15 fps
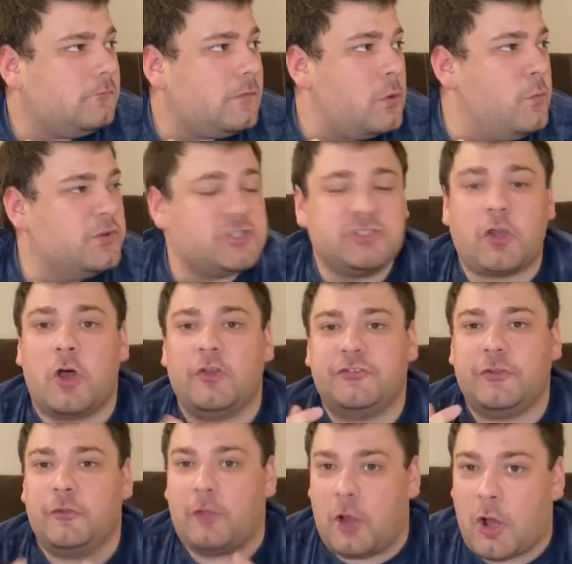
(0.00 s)
which is
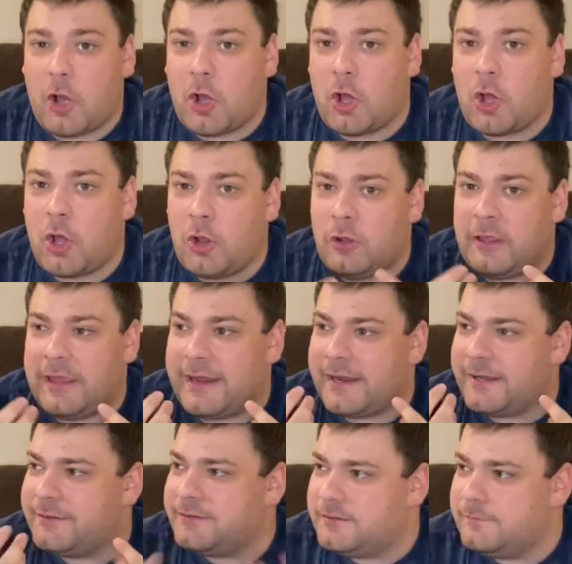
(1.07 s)
also the hall
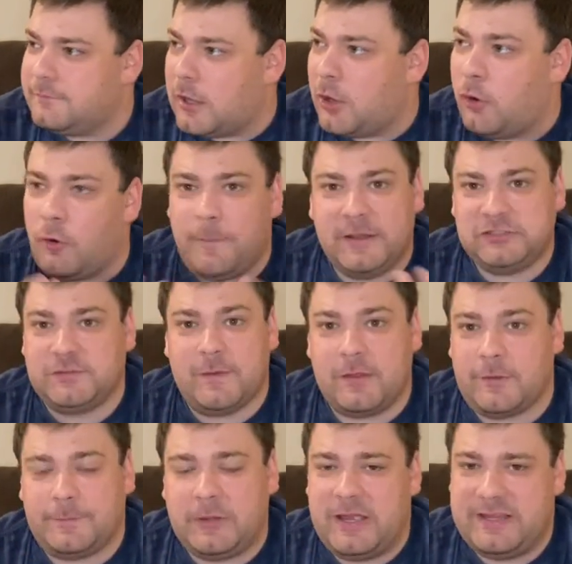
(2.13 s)
and a whole bunch of
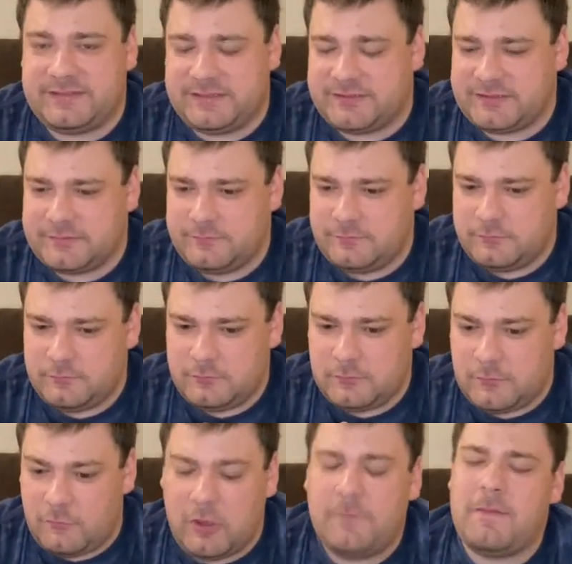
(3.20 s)
other places.
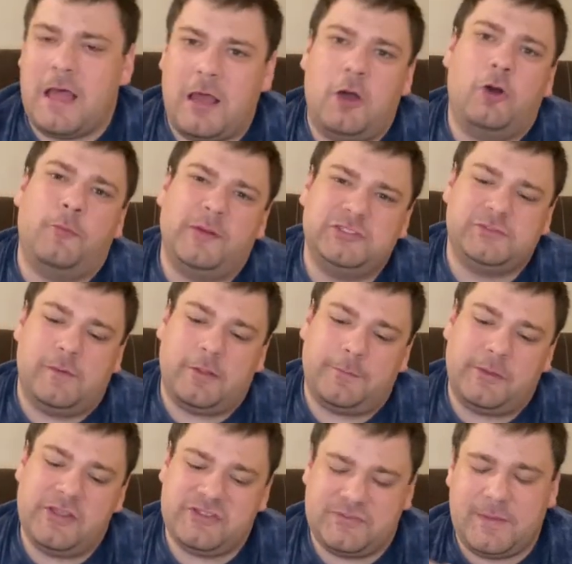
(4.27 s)
Well, not a whole bunch of other
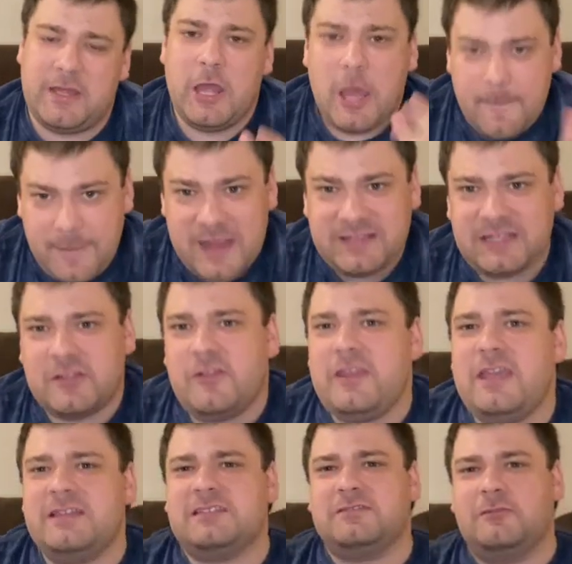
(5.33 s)
places, but basically
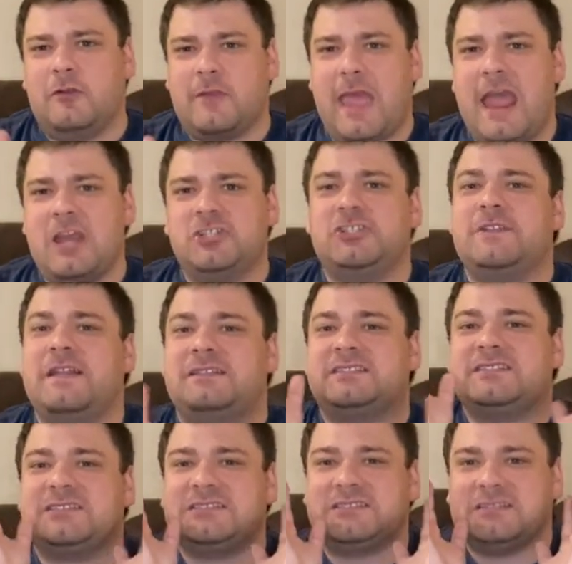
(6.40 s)
it's the location
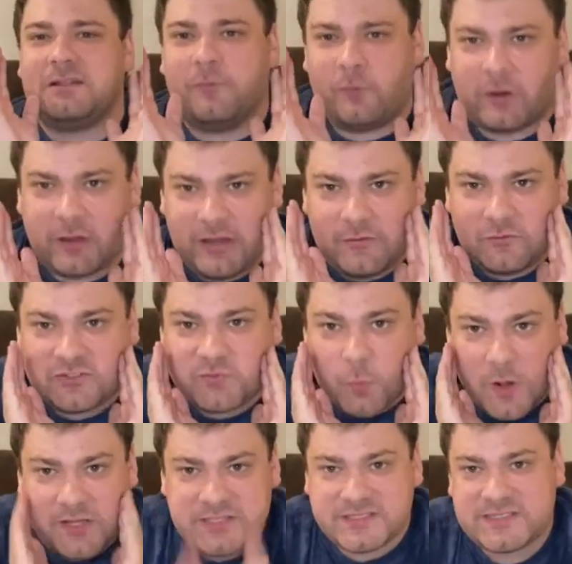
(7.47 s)
we're in
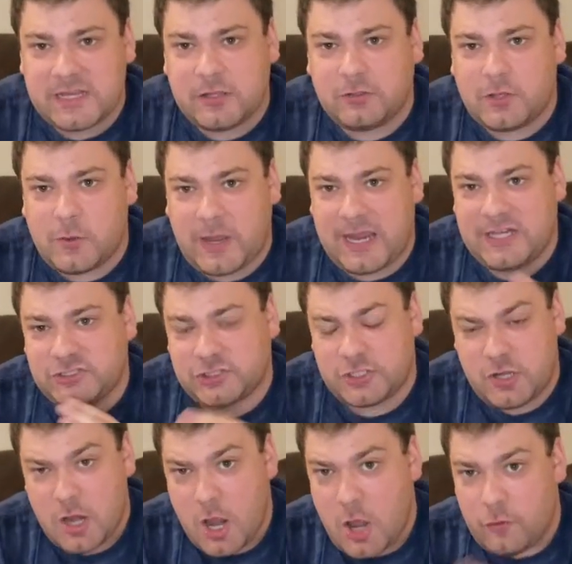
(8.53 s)
one single
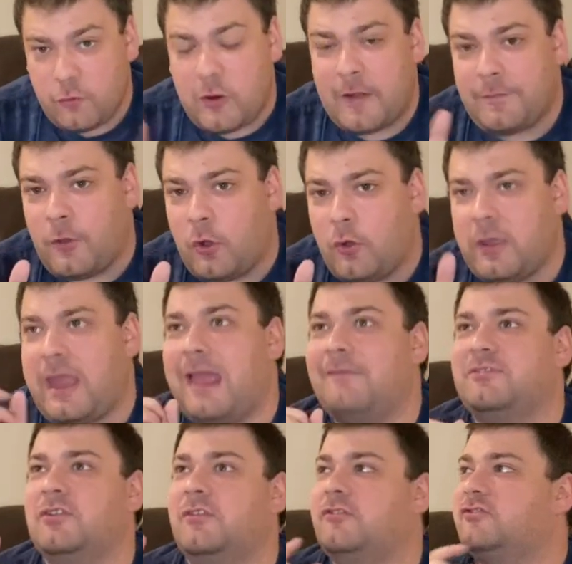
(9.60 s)
location throughout the whole game,
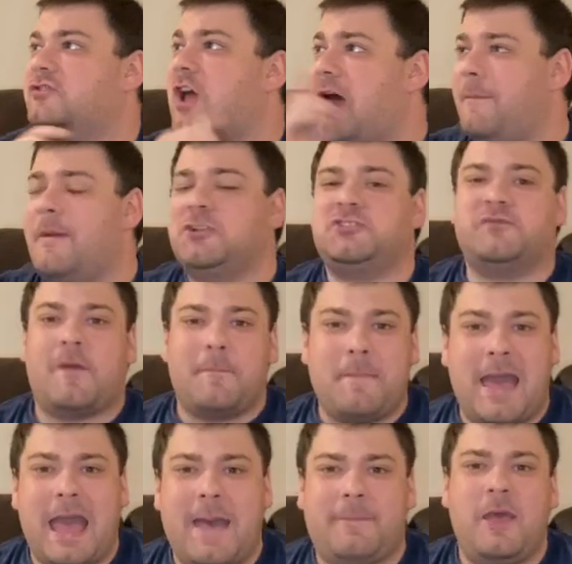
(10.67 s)
so there's not much of a
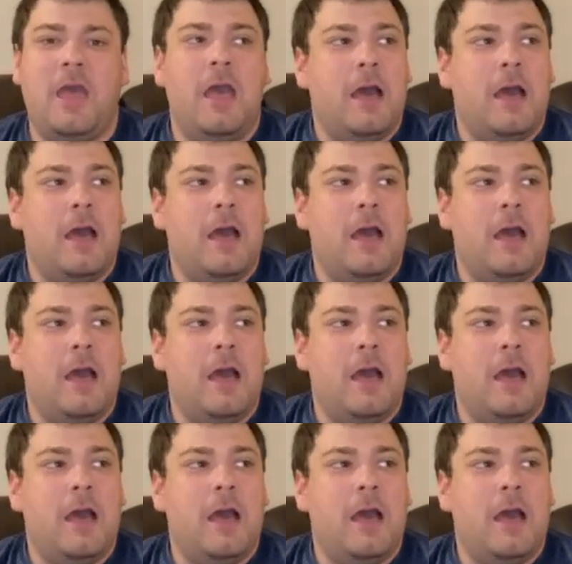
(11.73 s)
map